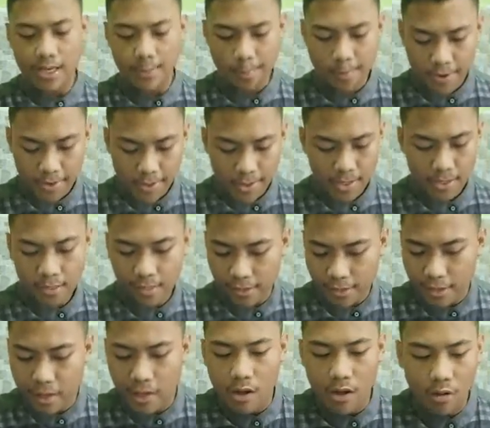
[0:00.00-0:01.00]

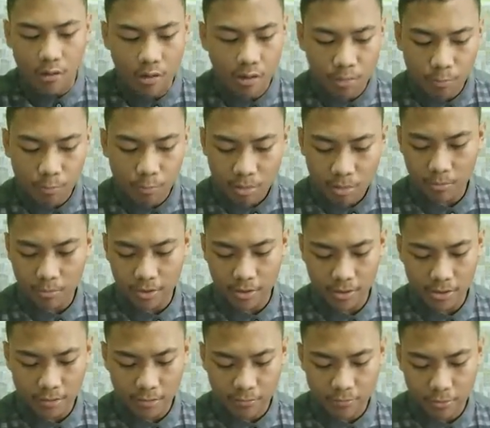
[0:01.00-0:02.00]
independency, or
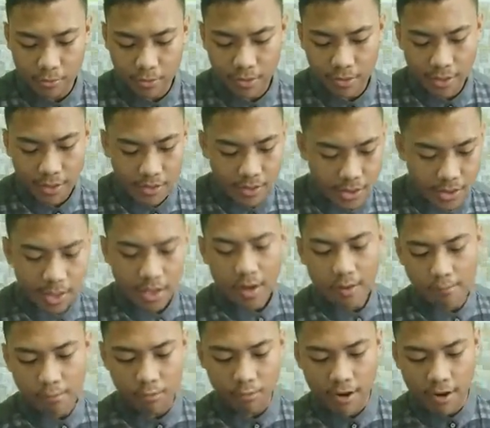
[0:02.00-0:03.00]
responsibility of using gadget
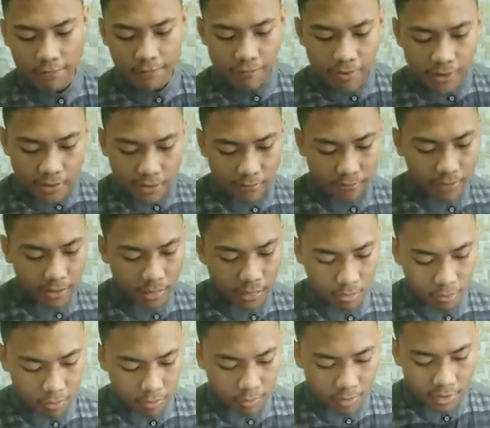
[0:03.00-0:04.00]
more effective at
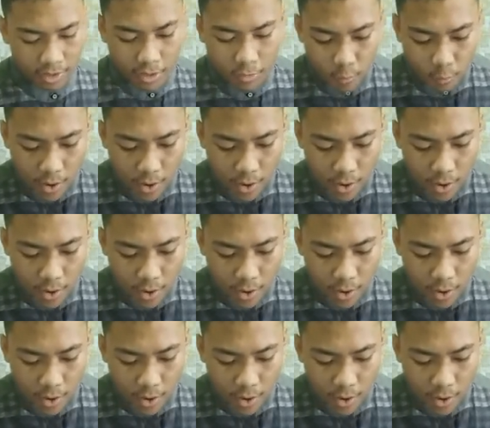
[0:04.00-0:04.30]
school